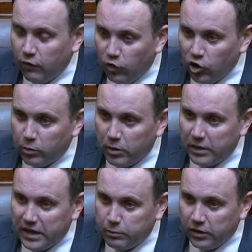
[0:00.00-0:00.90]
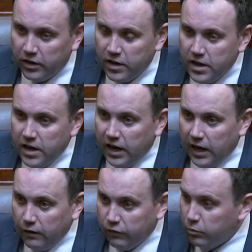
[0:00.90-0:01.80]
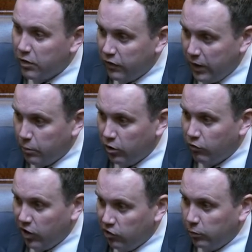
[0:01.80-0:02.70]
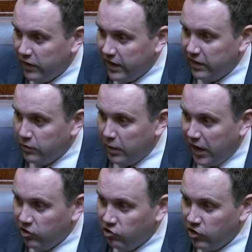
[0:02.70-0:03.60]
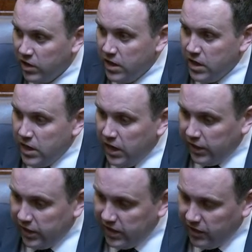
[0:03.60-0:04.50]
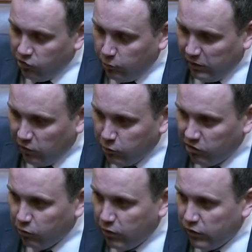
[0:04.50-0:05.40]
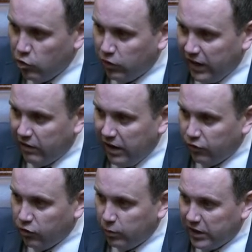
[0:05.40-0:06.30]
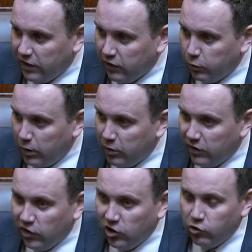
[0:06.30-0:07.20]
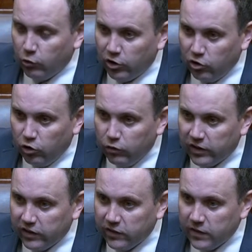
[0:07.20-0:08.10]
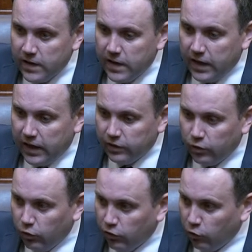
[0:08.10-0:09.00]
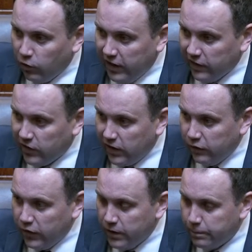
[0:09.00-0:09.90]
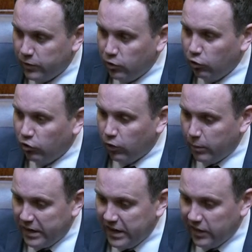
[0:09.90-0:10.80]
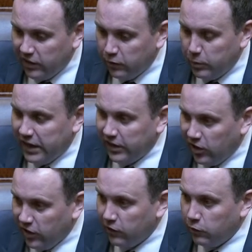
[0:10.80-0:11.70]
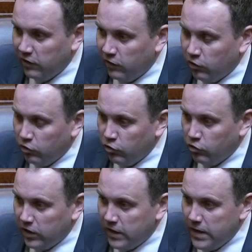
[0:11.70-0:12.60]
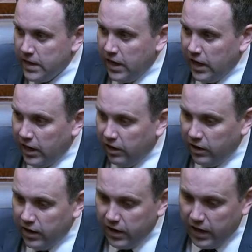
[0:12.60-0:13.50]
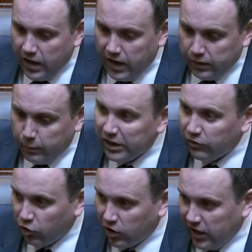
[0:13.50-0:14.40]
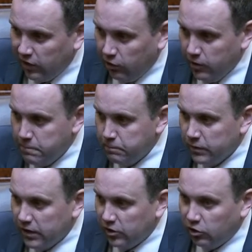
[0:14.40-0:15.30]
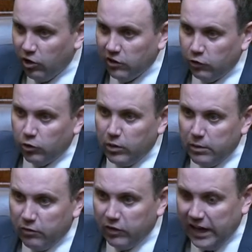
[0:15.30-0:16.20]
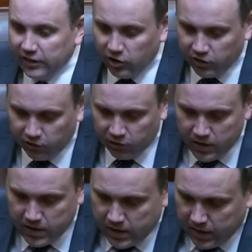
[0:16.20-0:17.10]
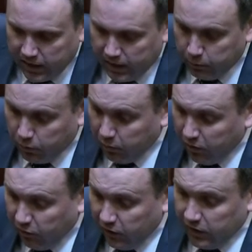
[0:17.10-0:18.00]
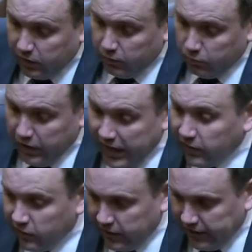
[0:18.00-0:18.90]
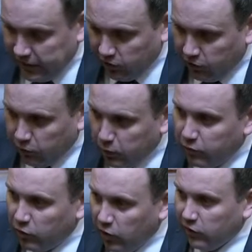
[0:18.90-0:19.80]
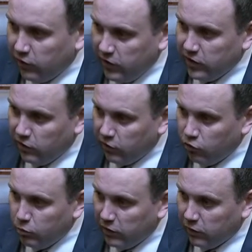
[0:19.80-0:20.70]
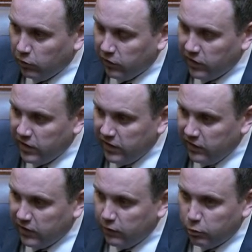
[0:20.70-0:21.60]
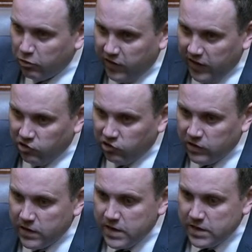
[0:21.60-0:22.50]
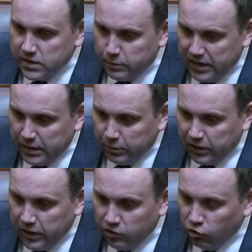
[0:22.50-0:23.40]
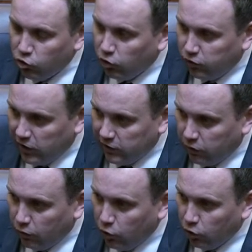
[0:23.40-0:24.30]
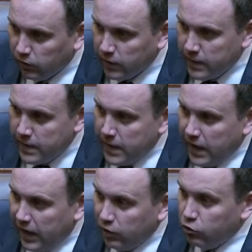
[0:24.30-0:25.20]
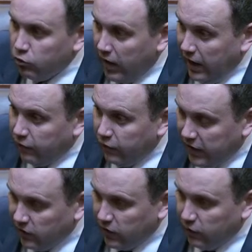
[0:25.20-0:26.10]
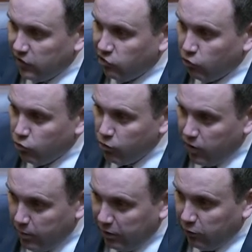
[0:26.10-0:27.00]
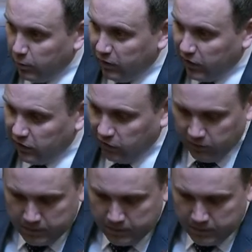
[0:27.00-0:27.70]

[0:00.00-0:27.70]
vulnerable people uh, from November right up to the end of March. And I think it should be subject to review thereafter because what we saw during COVID is uh, those who are less off, those who are penalised paying the highest rents in our country are at the pin of their collar. That uh, they're also at the whim of landlords. Um, and we've seen excellent landlords, but we've also seen the unscrupulous ones. I think this gives protection to people through no fault of their own uh, who are facing eviction or who are about to be evicted.